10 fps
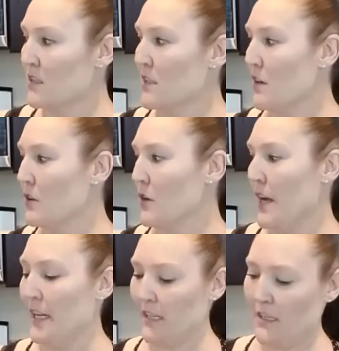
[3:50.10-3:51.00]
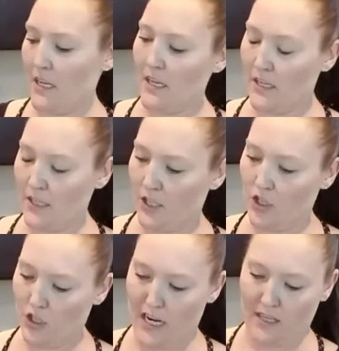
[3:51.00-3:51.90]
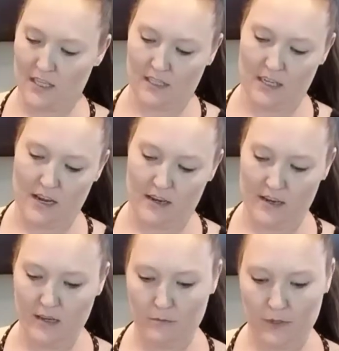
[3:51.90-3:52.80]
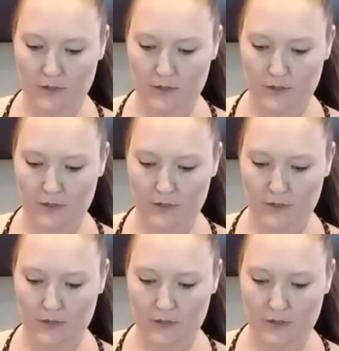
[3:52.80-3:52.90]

So go ahead and shake this up.